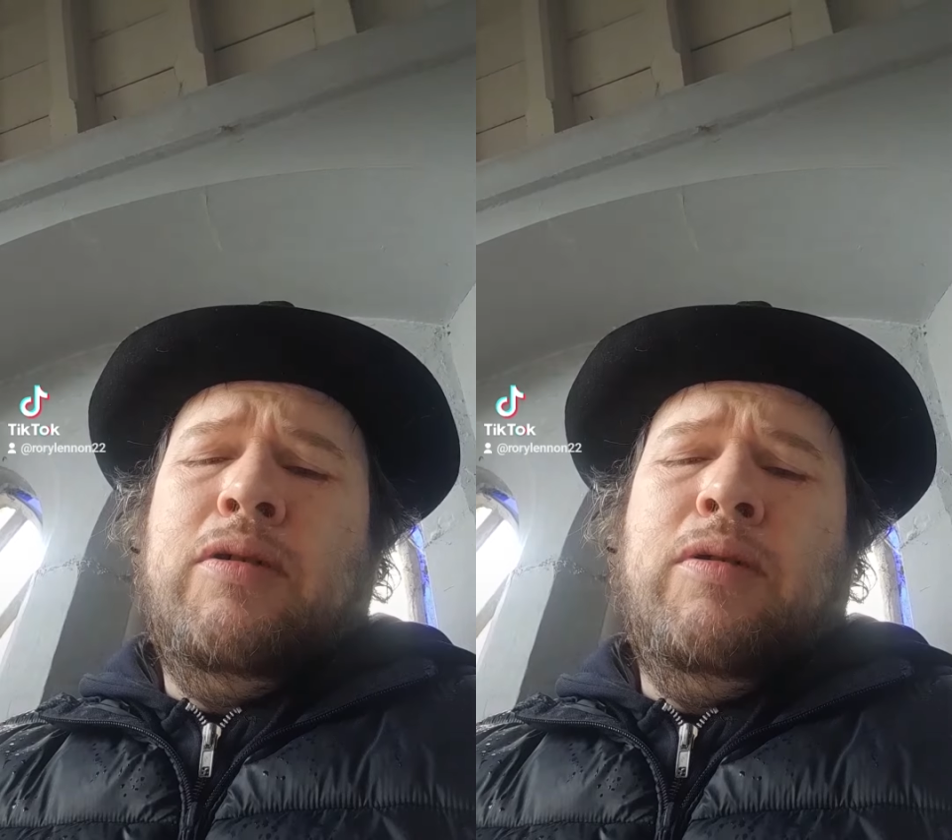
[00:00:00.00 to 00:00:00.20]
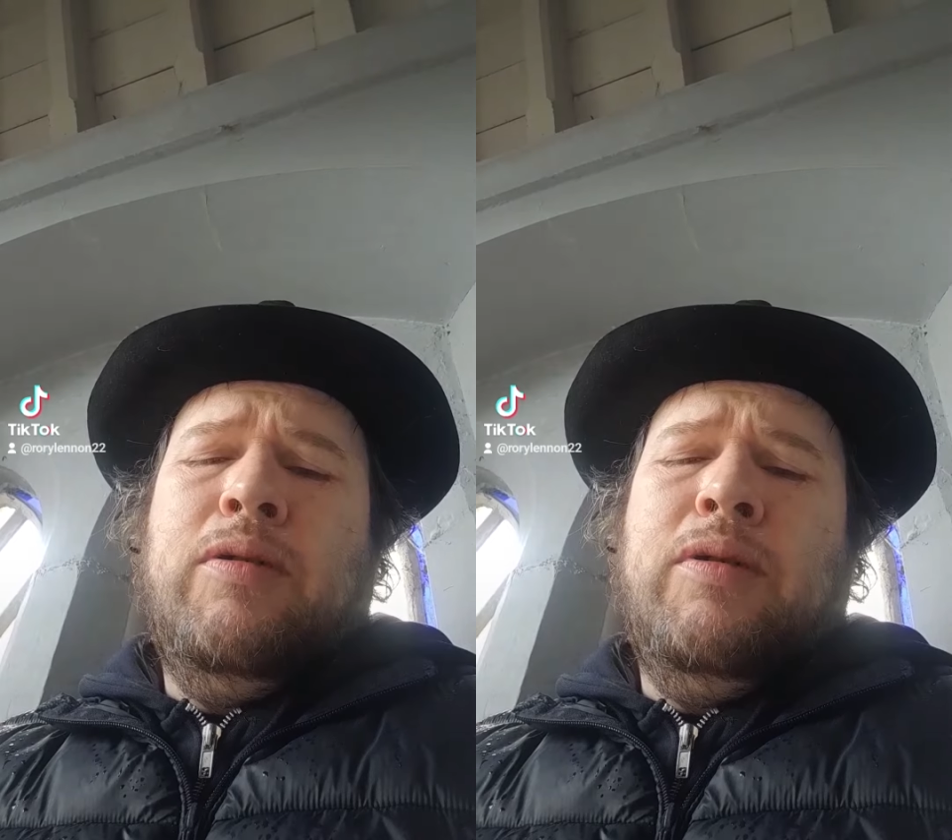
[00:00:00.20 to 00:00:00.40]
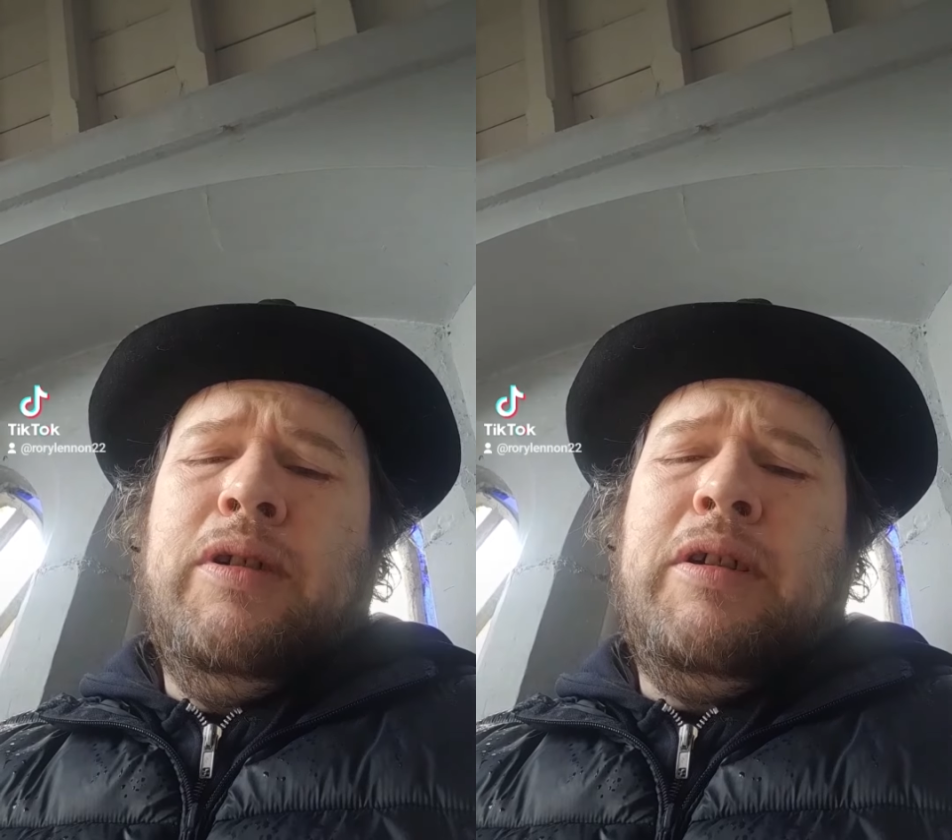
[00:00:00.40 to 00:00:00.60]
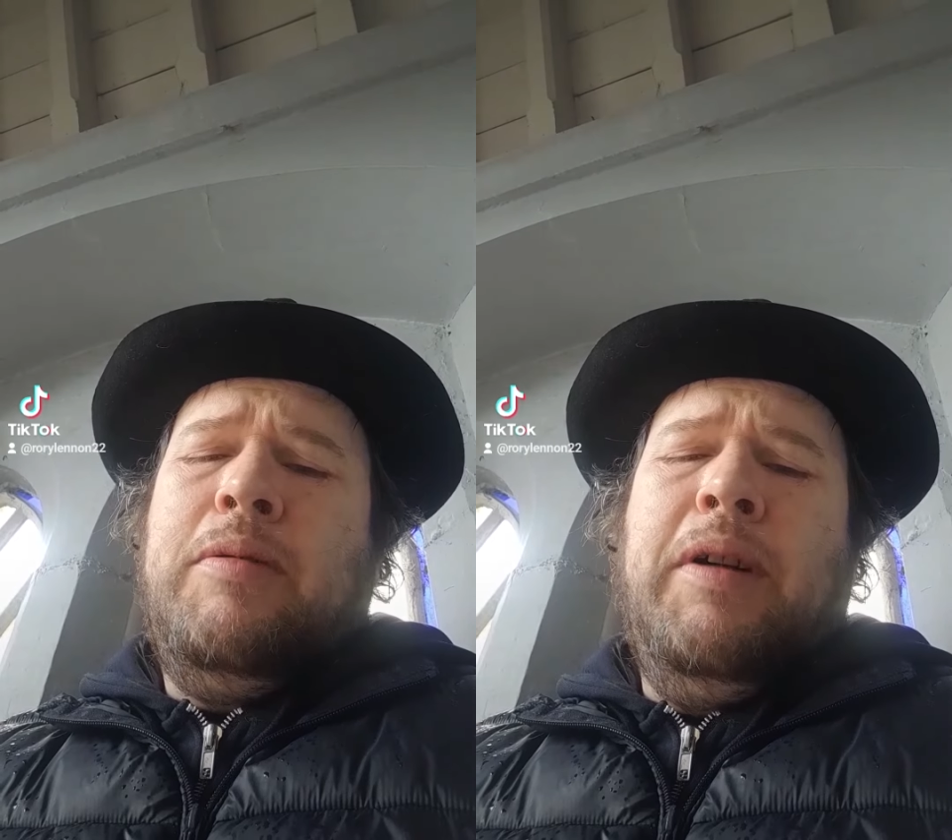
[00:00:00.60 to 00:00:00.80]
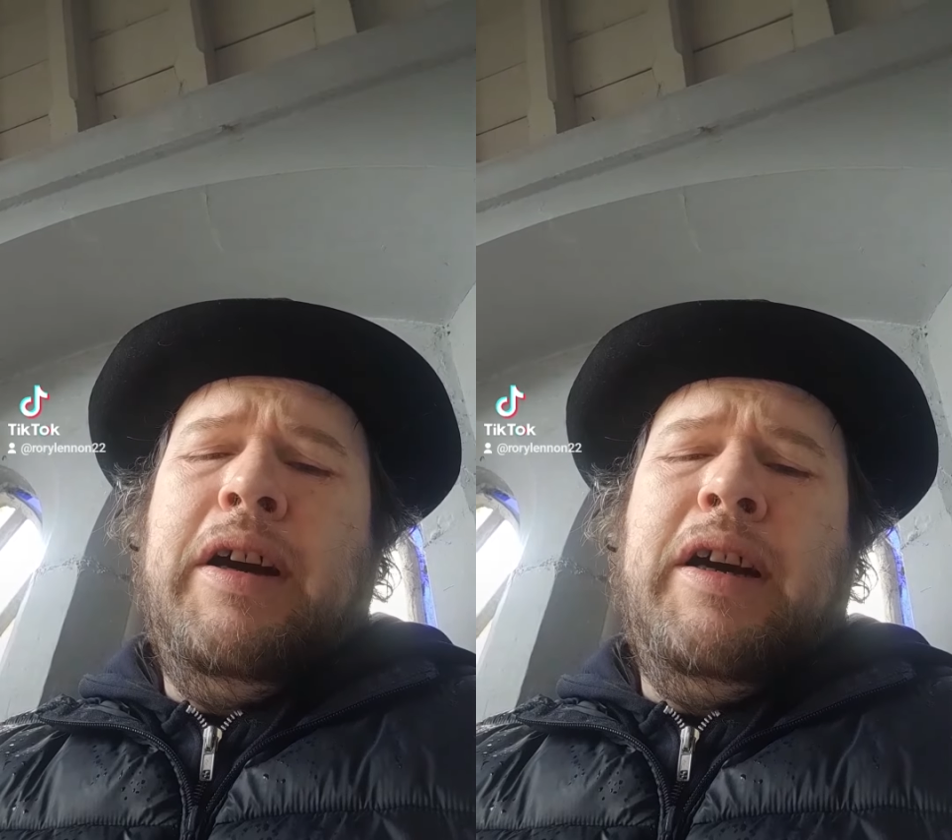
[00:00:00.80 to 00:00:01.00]

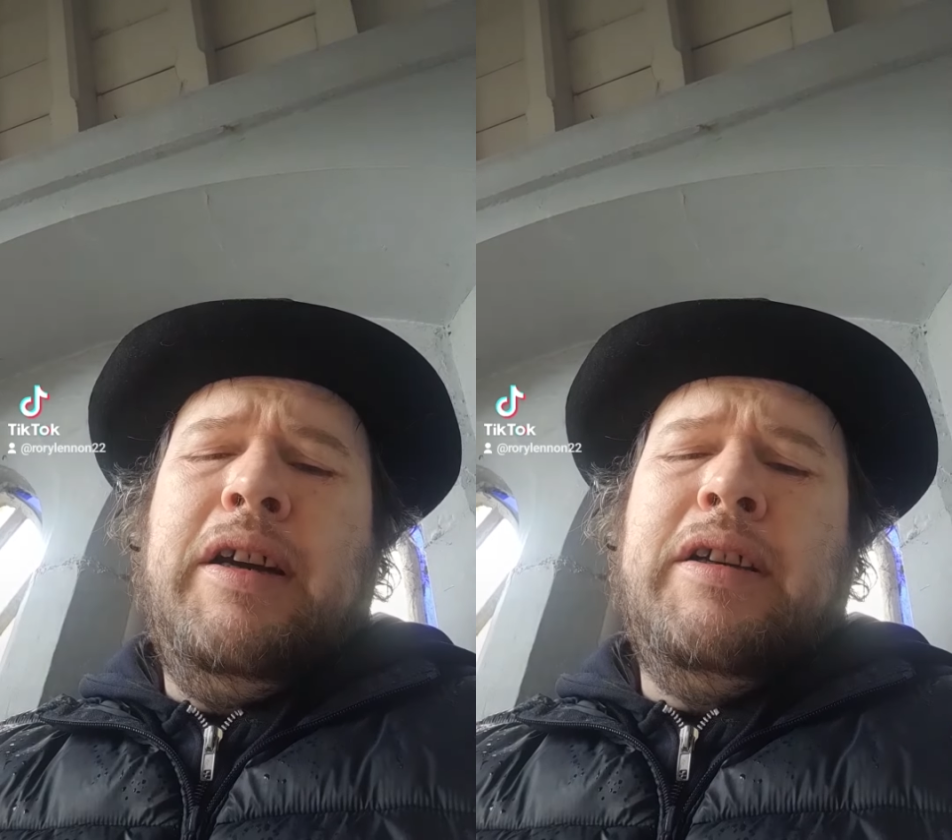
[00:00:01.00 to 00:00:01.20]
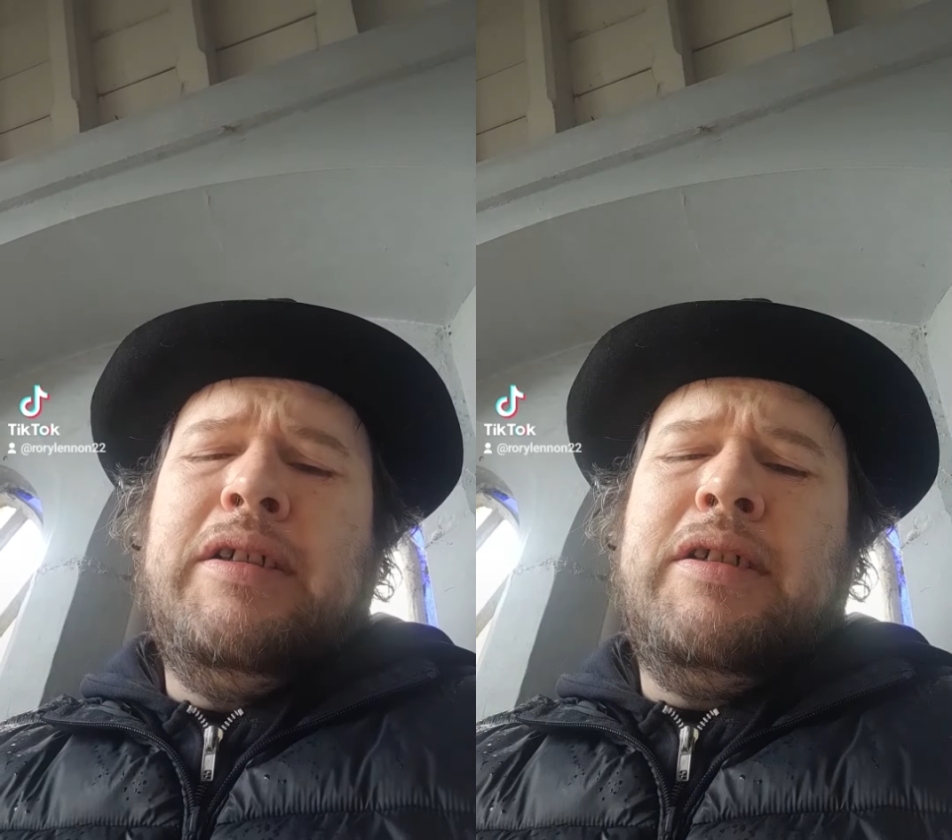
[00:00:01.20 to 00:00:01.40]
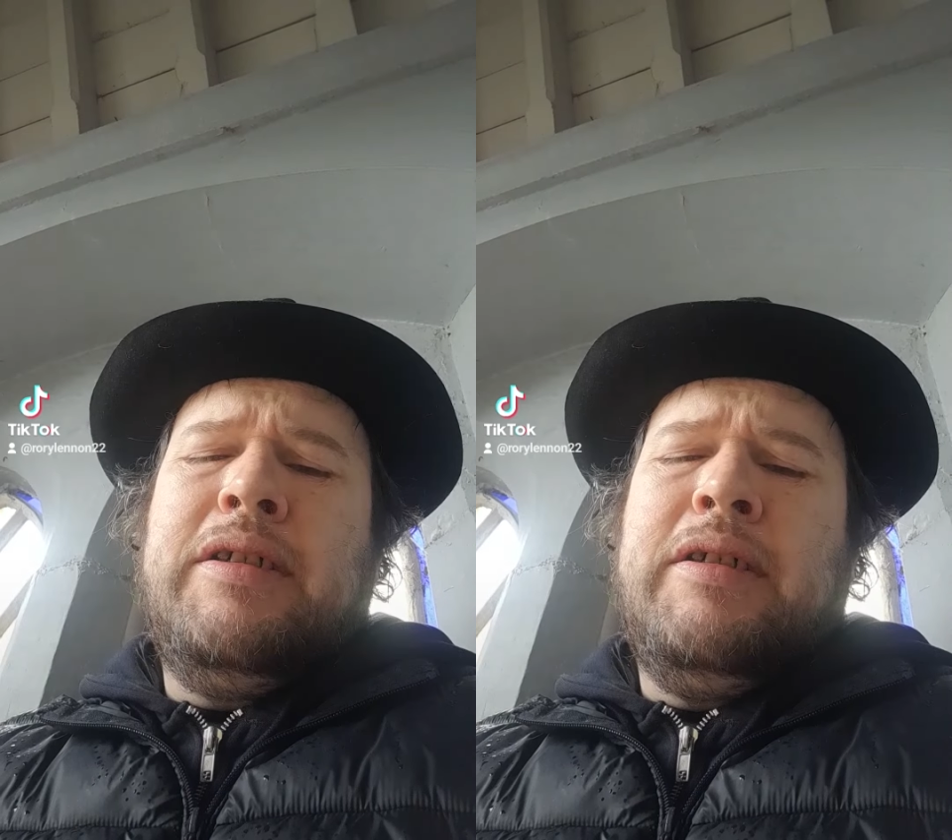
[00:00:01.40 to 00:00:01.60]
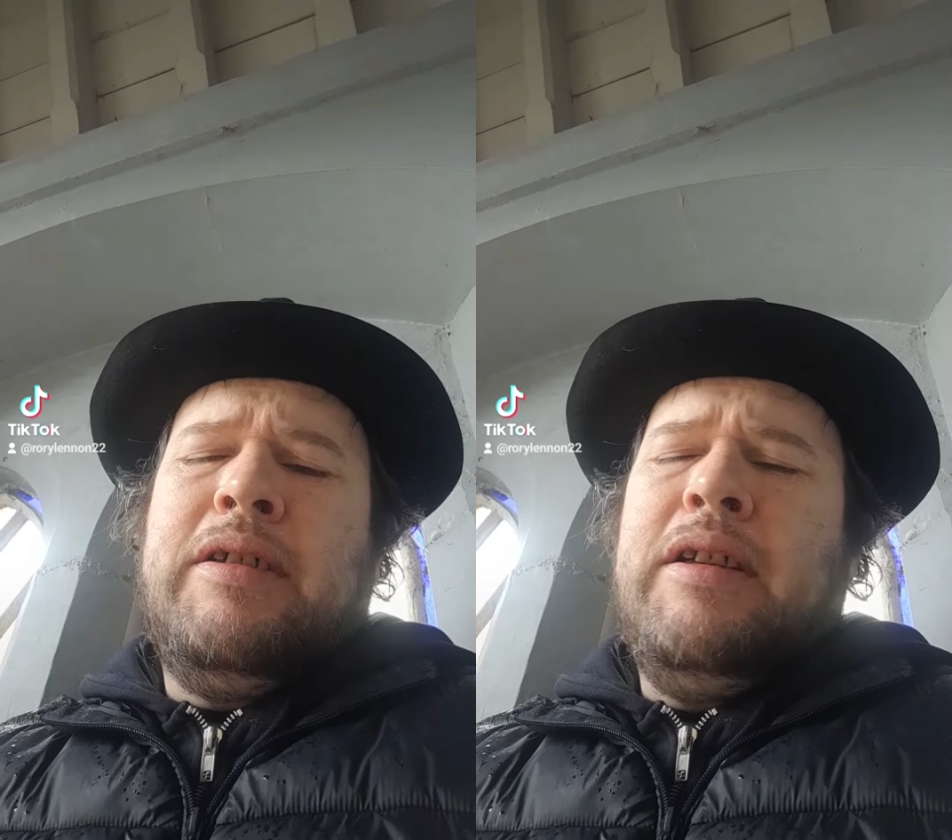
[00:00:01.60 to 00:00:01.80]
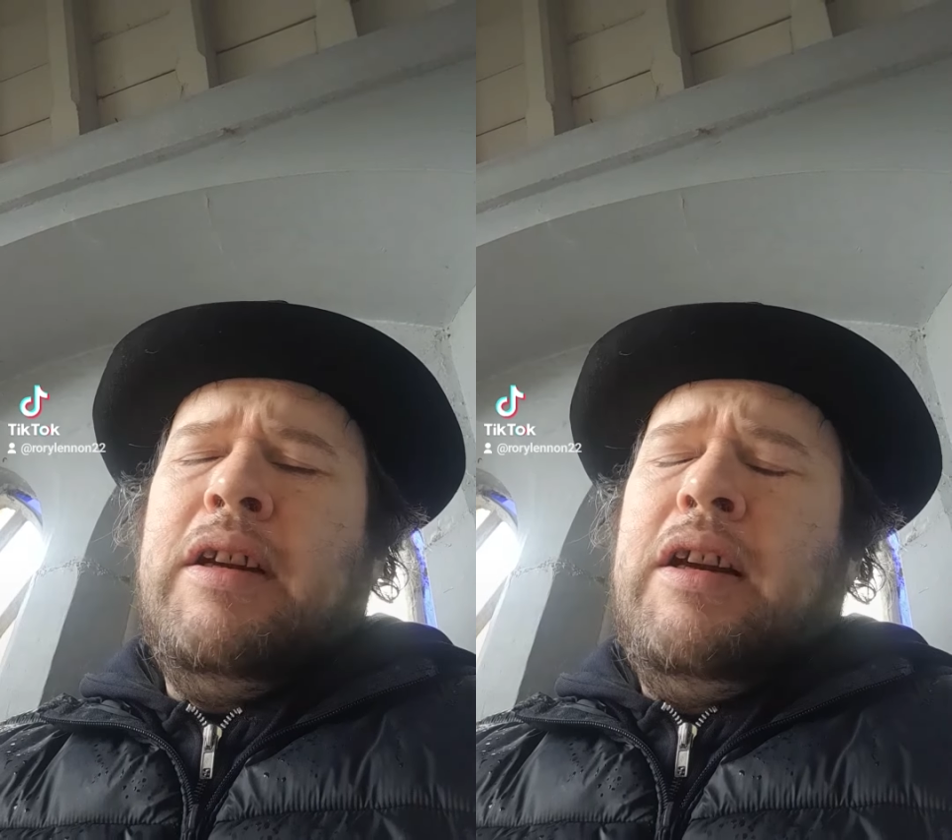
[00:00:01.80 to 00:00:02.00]
request.